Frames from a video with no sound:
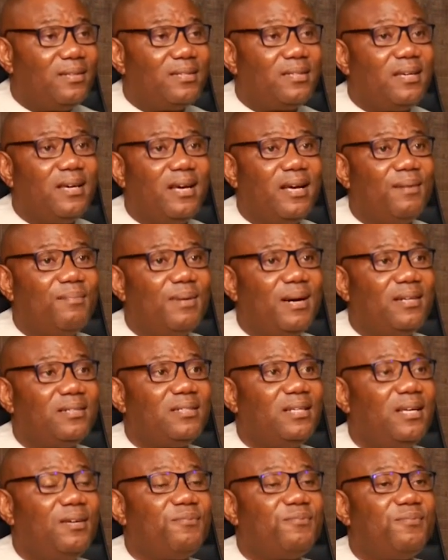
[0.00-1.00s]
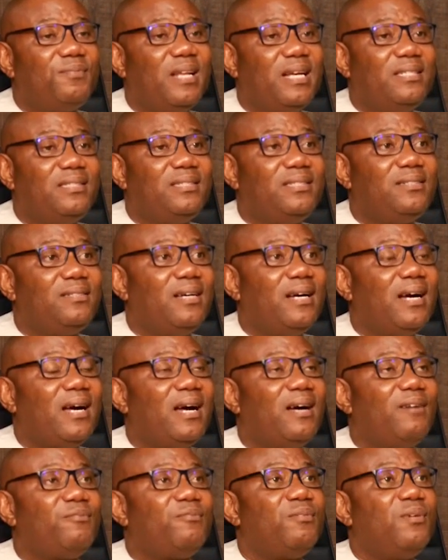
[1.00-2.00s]
care about if Nigeria
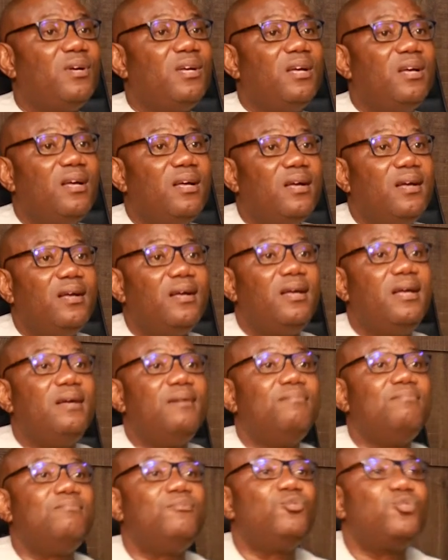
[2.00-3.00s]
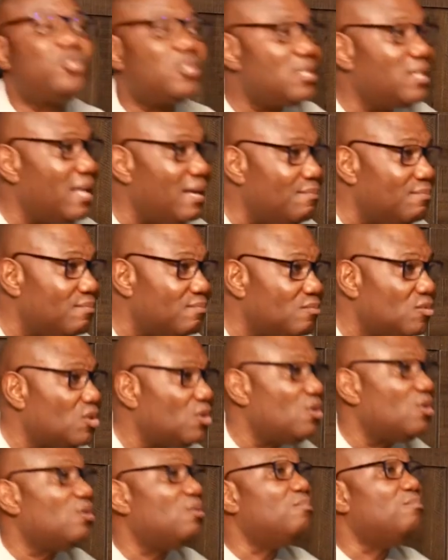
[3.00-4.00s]
have a Muslim,
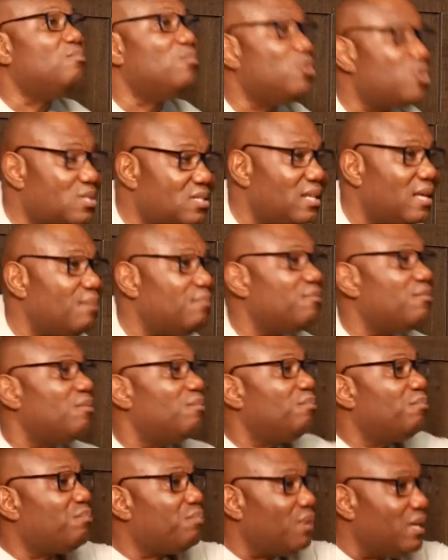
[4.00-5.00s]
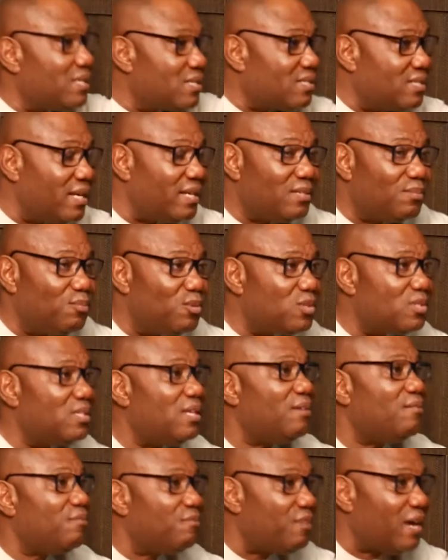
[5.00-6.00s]
president
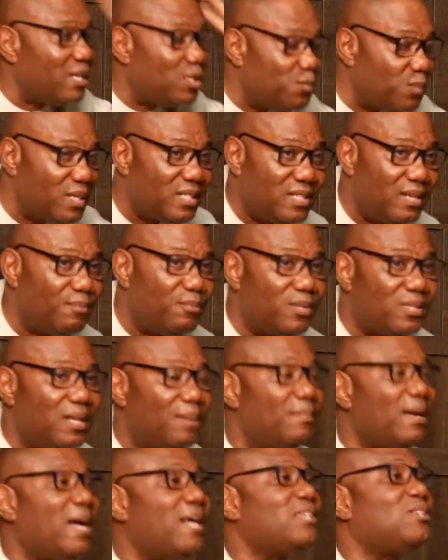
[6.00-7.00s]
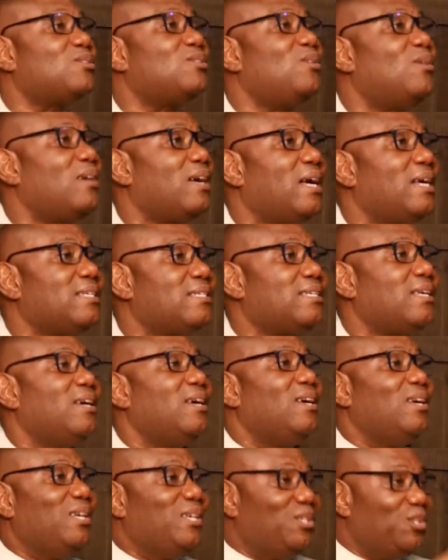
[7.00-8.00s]
Muslim, vice president Muslim, as long as
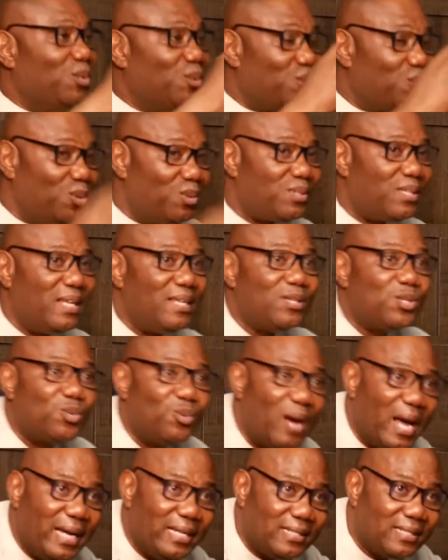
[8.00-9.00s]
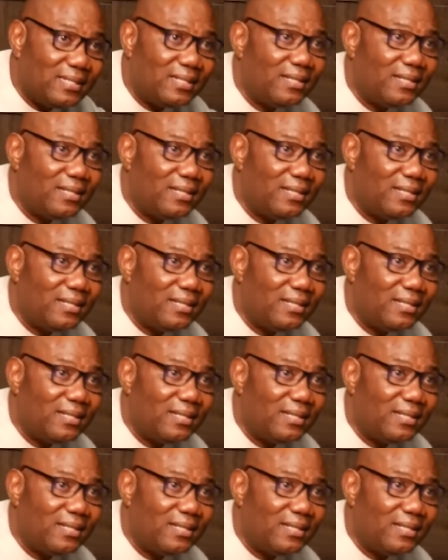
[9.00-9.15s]
you do things right.